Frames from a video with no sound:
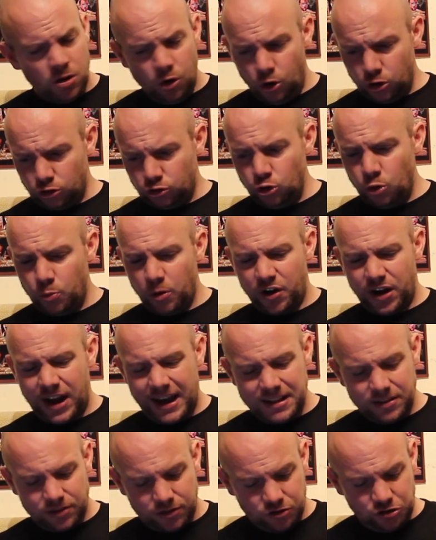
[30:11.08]
October
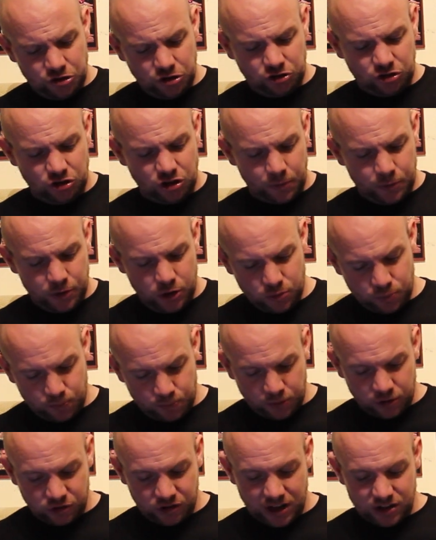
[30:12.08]
9th. GCW
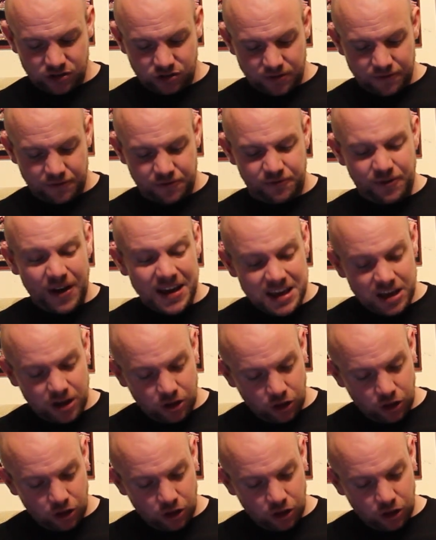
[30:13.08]
presents Fight